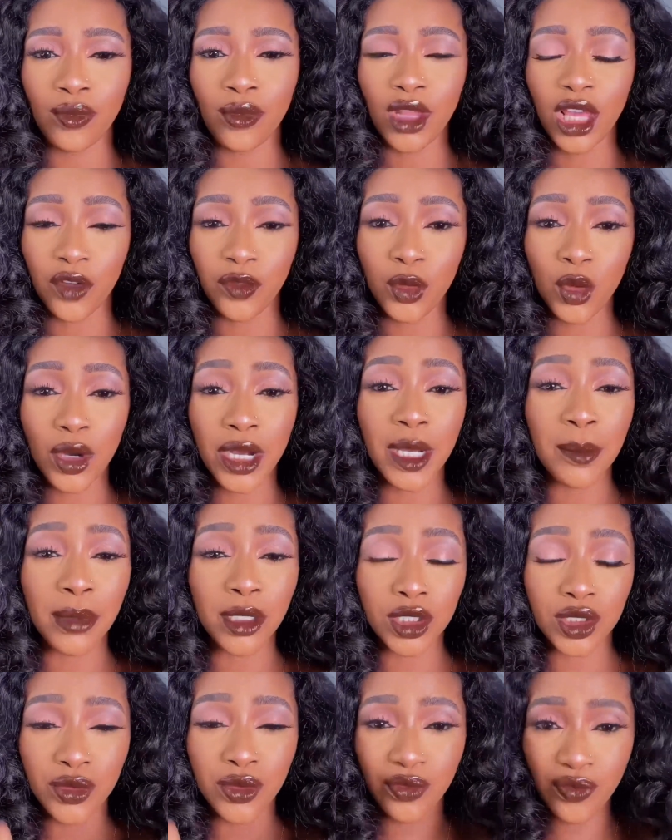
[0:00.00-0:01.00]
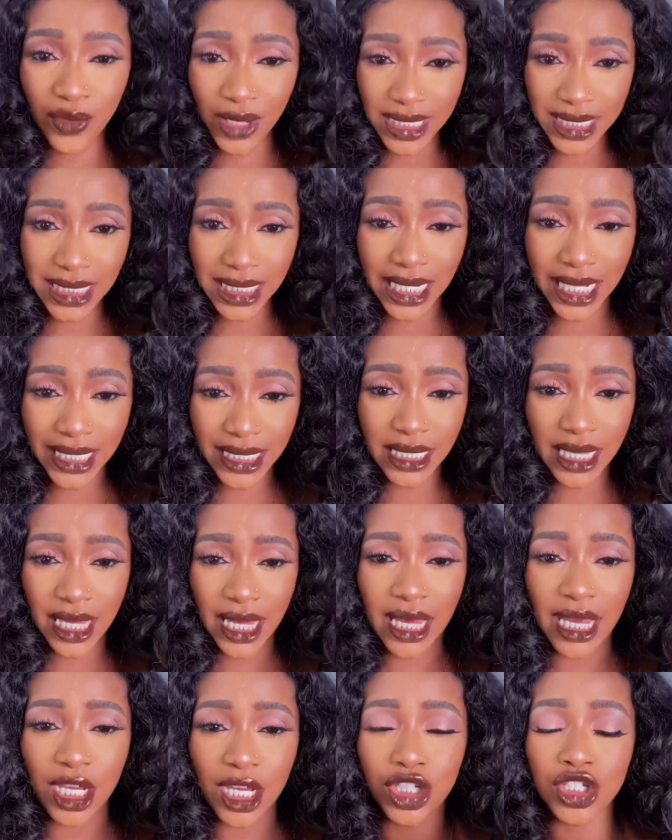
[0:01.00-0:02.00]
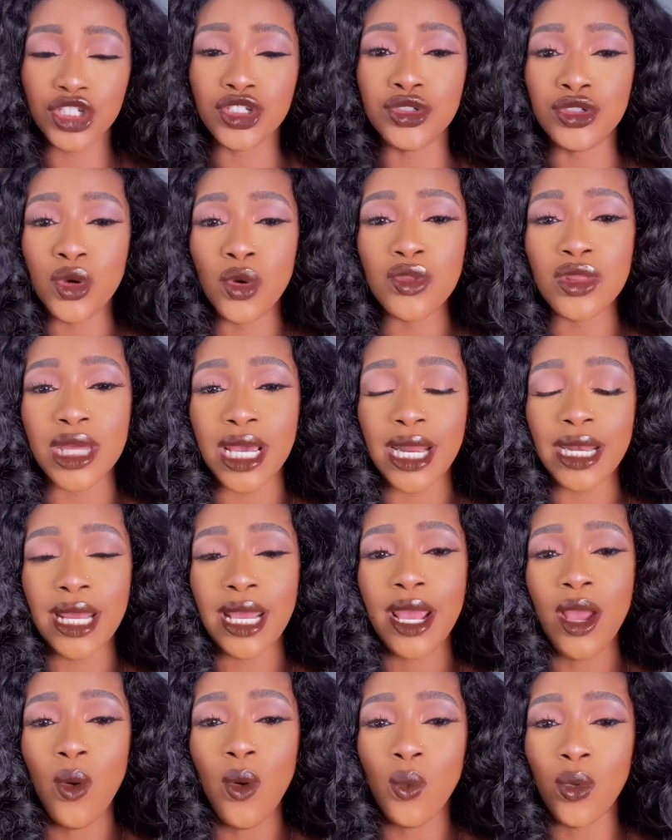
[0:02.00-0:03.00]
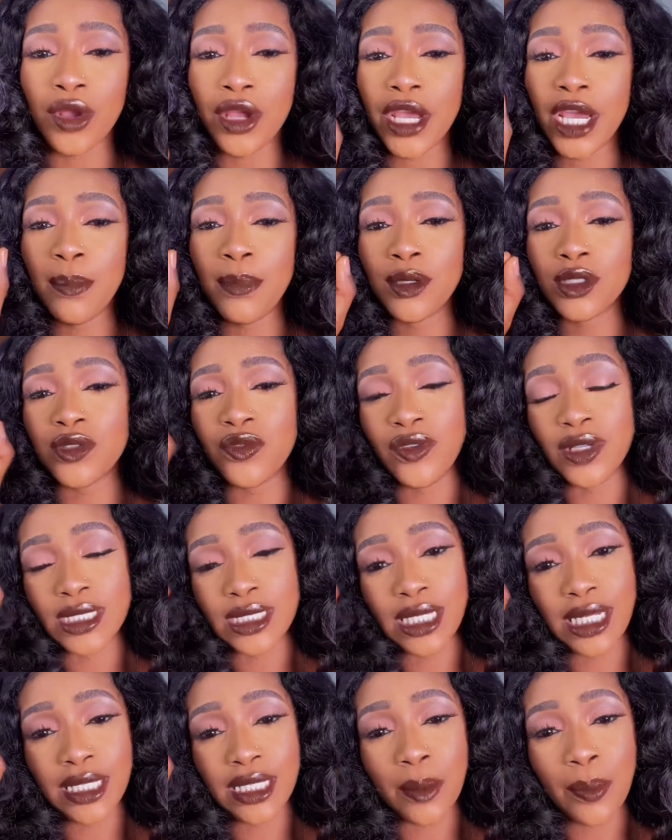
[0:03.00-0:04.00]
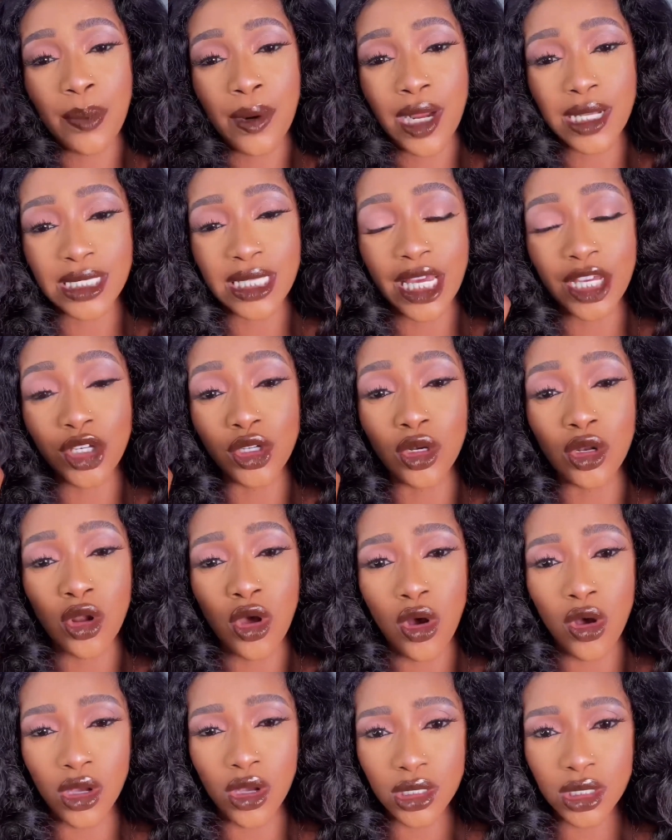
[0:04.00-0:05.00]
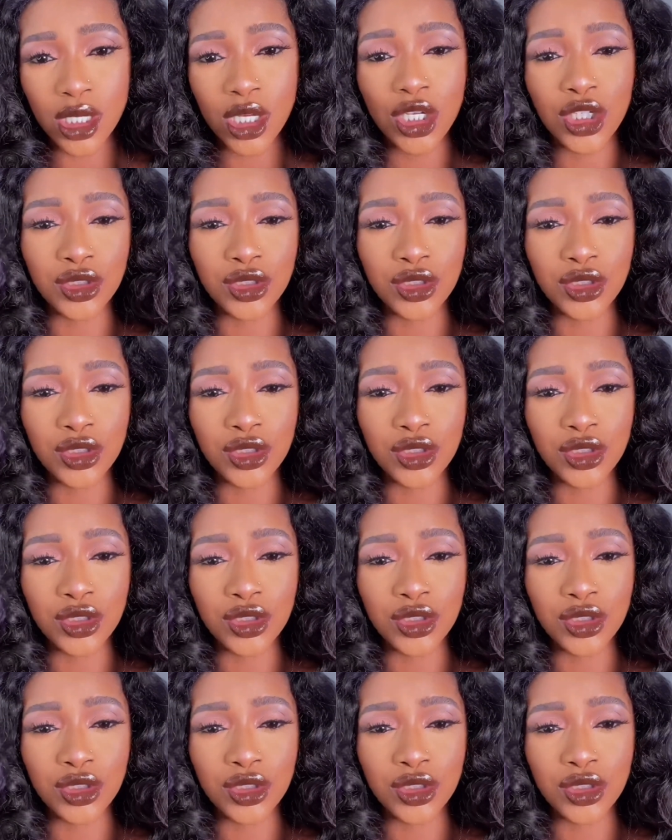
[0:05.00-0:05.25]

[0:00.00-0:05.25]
if you are able to ventilate the hair, you should know that when you're able to ventilate the parts that you lost,